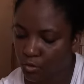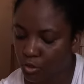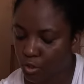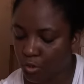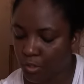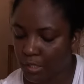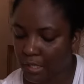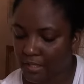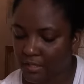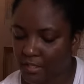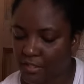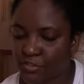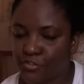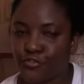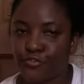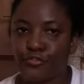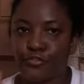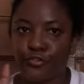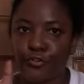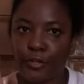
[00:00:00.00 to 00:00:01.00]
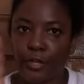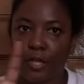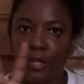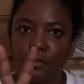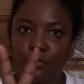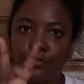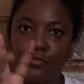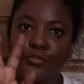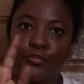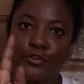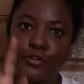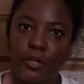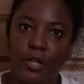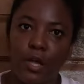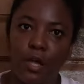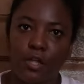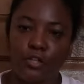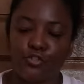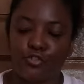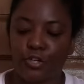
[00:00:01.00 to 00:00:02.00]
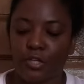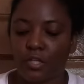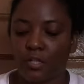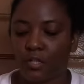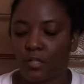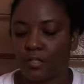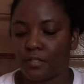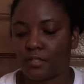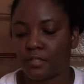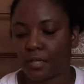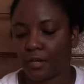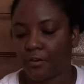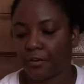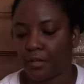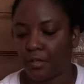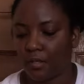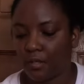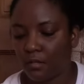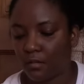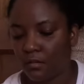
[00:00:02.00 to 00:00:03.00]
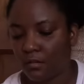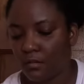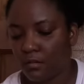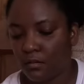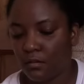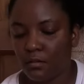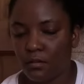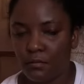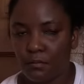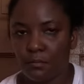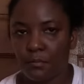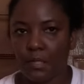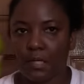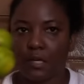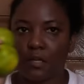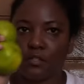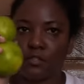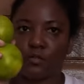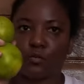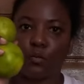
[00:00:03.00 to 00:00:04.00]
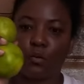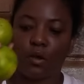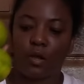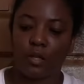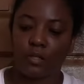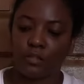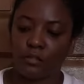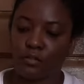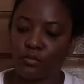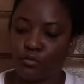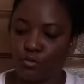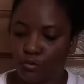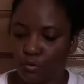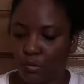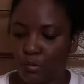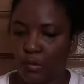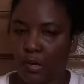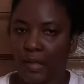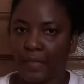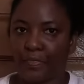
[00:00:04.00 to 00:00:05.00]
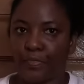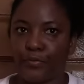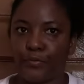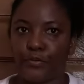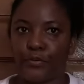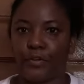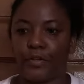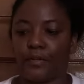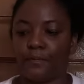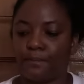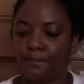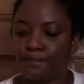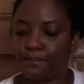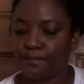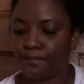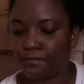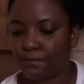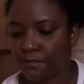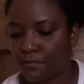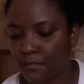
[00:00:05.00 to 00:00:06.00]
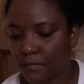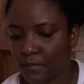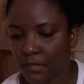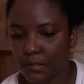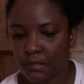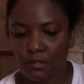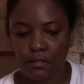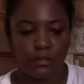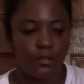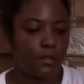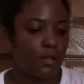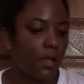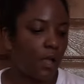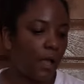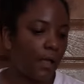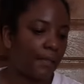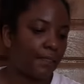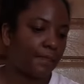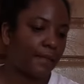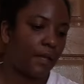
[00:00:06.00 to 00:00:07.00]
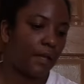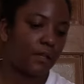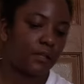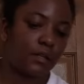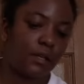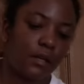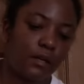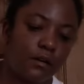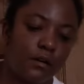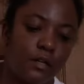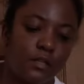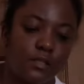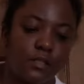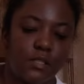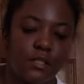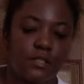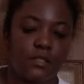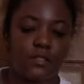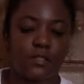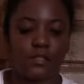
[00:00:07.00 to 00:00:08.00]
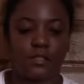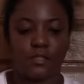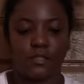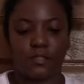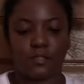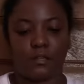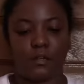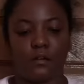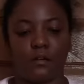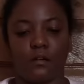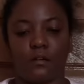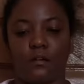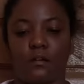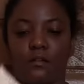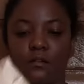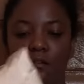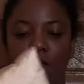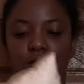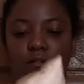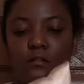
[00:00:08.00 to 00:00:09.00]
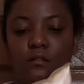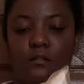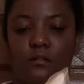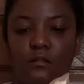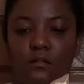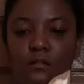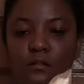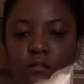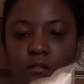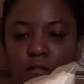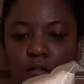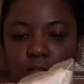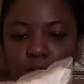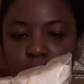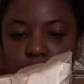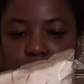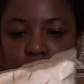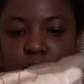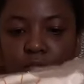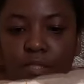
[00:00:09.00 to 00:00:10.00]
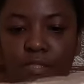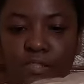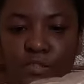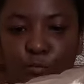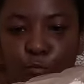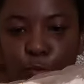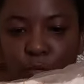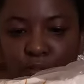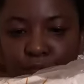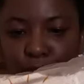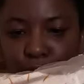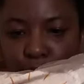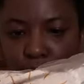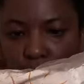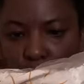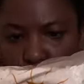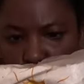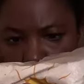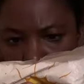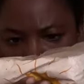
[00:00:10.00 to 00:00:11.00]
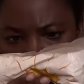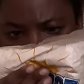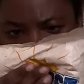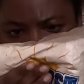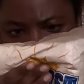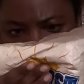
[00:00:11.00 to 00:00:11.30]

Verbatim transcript: no that is three 300 dollars sorry because one two and three and then I got this uh, this wheat flour